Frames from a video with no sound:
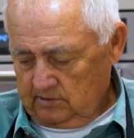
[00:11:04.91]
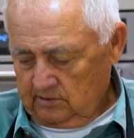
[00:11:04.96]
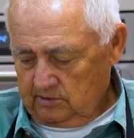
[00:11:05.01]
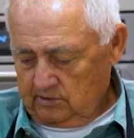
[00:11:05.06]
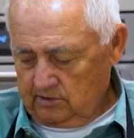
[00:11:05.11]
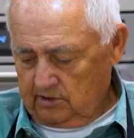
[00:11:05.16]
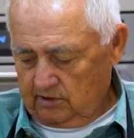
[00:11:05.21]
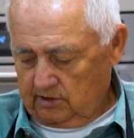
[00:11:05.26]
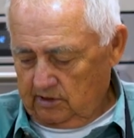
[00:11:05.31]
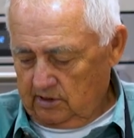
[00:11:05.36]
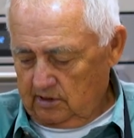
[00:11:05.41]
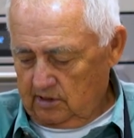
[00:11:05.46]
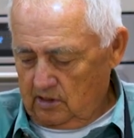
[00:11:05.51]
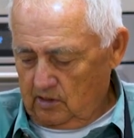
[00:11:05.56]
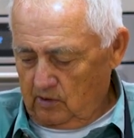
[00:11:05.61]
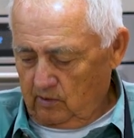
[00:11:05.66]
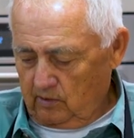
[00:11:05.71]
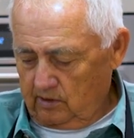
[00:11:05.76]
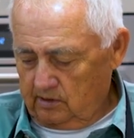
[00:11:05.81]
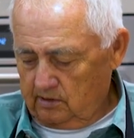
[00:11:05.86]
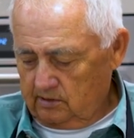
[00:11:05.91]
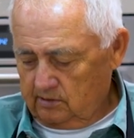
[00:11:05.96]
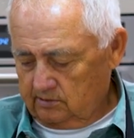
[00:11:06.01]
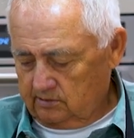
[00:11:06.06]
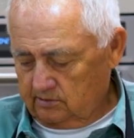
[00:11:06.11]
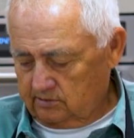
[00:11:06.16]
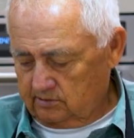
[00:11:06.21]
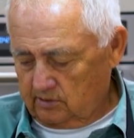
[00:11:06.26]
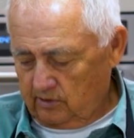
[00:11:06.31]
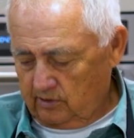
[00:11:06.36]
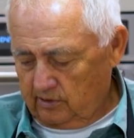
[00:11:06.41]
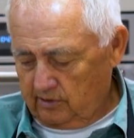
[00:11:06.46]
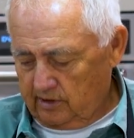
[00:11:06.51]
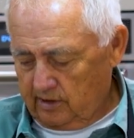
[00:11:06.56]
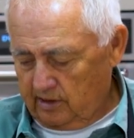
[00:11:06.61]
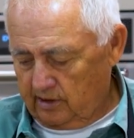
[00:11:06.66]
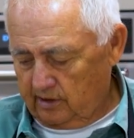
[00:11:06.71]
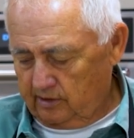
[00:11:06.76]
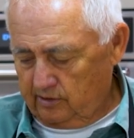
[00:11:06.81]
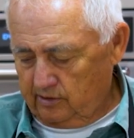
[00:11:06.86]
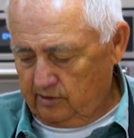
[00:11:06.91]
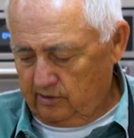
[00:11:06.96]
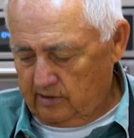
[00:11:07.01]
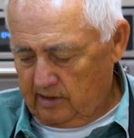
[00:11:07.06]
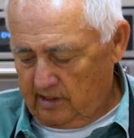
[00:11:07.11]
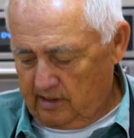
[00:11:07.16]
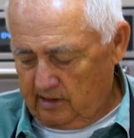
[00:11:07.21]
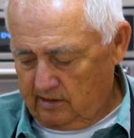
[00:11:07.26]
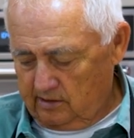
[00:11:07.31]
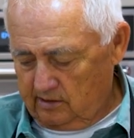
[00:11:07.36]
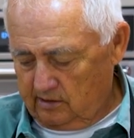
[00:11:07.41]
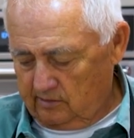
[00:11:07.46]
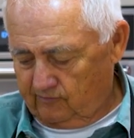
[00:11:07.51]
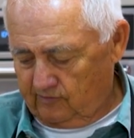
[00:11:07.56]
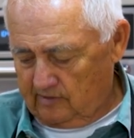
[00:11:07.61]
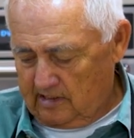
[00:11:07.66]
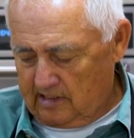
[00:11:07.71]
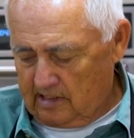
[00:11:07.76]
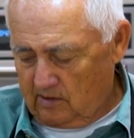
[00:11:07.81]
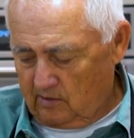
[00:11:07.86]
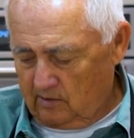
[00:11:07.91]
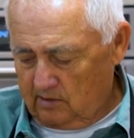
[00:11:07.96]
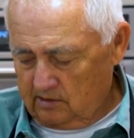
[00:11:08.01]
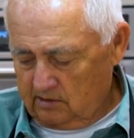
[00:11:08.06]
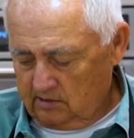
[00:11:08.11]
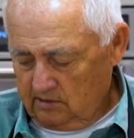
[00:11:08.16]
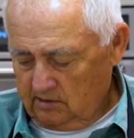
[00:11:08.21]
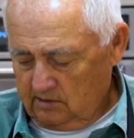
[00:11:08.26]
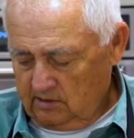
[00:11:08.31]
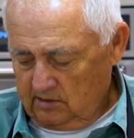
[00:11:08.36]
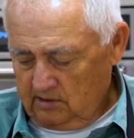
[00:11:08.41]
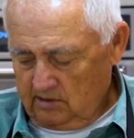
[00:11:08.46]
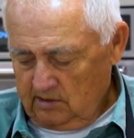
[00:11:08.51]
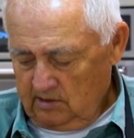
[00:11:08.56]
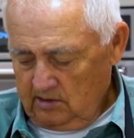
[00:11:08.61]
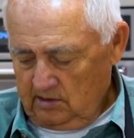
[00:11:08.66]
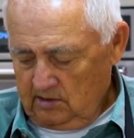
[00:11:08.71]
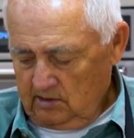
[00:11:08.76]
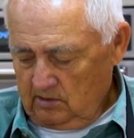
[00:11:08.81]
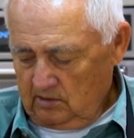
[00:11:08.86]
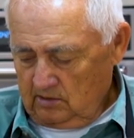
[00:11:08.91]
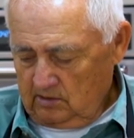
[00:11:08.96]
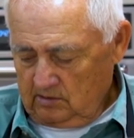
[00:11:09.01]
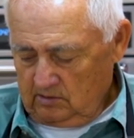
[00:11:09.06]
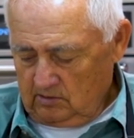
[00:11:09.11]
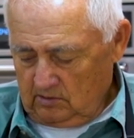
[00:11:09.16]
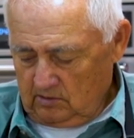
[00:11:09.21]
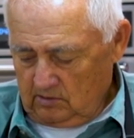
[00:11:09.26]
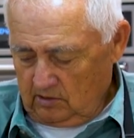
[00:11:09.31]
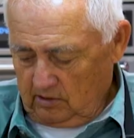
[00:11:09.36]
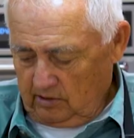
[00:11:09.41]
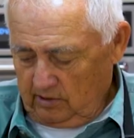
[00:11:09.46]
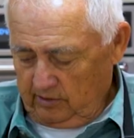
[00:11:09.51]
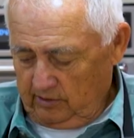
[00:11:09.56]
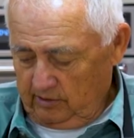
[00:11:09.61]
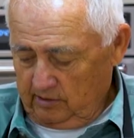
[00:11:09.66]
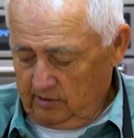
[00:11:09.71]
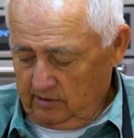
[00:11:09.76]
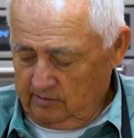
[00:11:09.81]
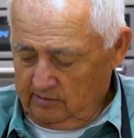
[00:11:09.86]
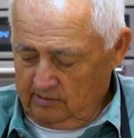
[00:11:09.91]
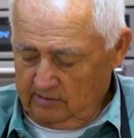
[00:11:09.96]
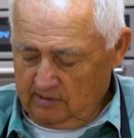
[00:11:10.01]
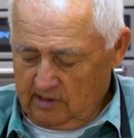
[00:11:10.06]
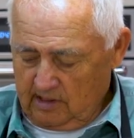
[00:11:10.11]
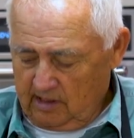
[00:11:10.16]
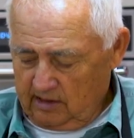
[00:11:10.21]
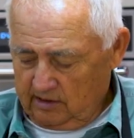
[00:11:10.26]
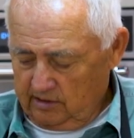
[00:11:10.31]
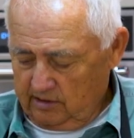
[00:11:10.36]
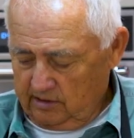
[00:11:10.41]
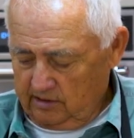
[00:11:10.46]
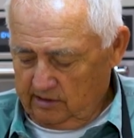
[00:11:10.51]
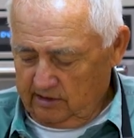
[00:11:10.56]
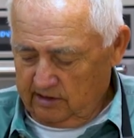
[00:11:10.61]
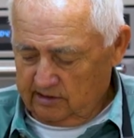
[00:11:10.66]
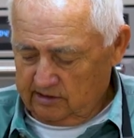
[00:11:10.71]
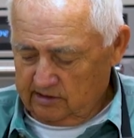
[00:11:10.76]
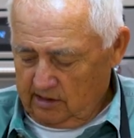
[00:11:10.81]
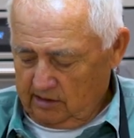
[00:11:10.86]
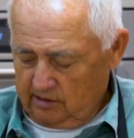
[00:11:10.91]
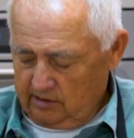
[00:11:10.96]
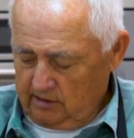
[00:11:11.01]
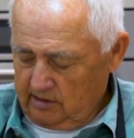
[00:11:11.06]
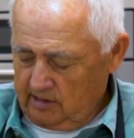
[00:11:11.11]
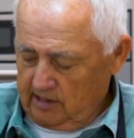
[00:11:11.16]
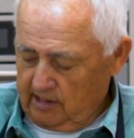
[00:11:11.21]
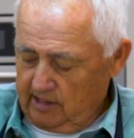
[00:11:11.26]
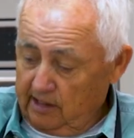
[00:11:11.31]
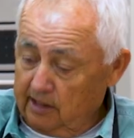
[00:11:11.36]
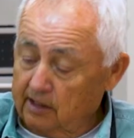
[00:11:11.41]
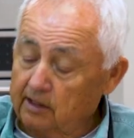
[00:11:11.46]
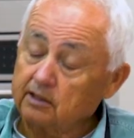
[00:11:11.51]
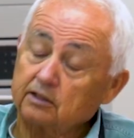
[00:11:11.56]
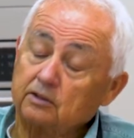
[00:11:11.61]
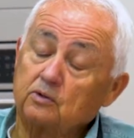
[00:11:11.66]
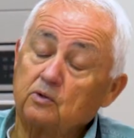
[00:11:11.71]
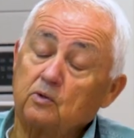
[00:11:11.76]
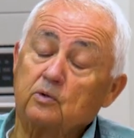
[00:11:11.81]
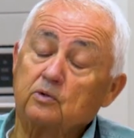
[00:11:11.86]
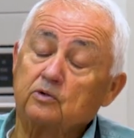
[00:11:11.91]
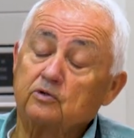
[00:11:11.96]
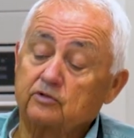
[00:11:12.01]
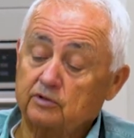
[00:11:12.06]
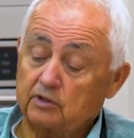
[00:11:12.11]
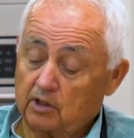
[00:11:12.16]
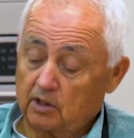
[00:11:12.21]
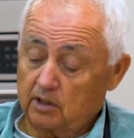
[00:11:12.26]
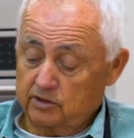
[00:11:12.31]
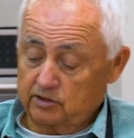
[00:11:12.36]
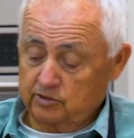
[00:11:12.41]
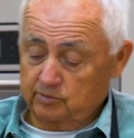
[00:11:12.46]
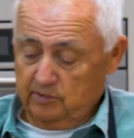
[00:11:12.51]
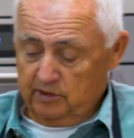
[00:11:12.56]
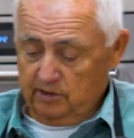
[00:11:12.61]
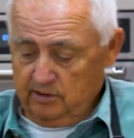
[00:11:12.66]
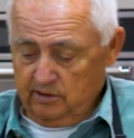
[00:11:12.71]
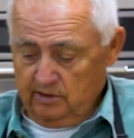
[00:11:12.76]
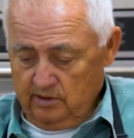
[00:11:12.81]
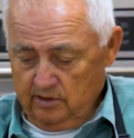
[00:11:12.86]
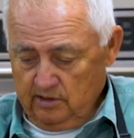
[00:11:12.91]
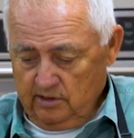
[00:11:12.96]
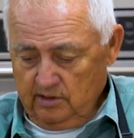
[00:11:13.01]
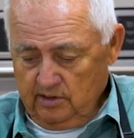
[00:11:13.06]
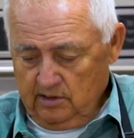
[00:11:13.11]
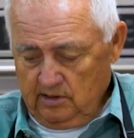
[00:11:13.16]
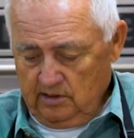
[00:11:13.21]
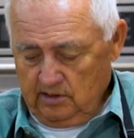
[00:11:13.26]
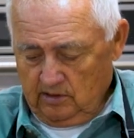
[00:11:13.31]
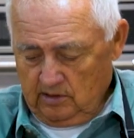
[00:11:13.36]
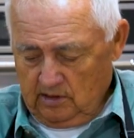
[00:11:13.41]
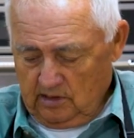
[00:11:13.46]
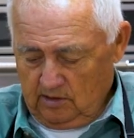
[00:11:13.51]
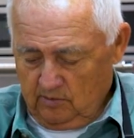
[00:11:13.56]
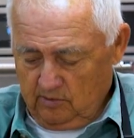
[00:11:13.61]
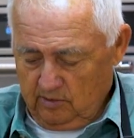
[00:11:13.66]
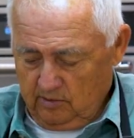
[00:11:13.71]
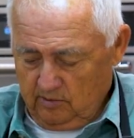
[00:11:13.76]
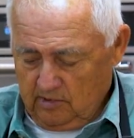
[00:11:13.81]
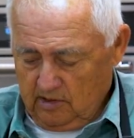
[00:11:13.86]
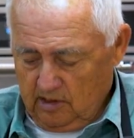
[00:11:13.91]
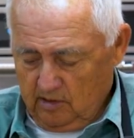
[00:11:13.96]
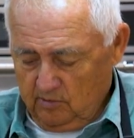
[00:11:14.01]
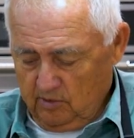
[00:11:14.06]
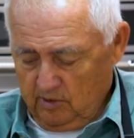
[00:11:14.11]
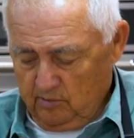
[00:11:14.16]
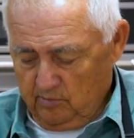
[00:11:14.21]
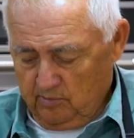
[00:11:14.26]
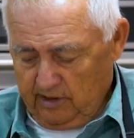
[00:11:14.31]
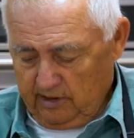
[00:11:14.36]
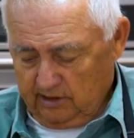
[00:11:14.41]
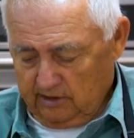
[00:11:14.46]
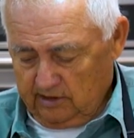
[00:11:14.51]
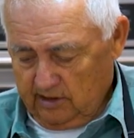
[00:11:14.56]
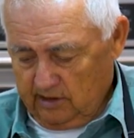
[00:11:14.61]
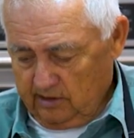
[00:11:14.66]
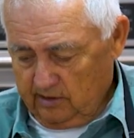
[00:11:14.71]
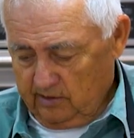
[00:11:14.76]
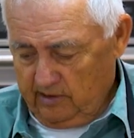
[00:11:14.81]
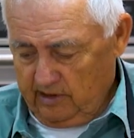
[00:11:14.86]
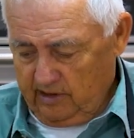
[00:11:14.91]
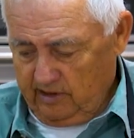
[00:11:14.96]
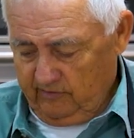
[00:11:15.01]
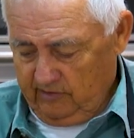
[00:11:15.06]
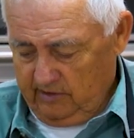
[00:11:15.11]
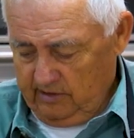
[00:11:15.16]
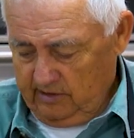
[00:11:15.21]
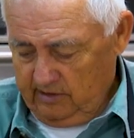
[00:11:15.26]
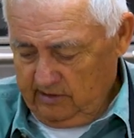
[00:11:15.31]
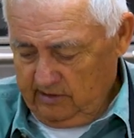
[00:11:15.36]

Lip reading: Cook it longer. That's all you gotta do, add a little flour. Or I could have added a little cornstarch, but I want to make that gravy.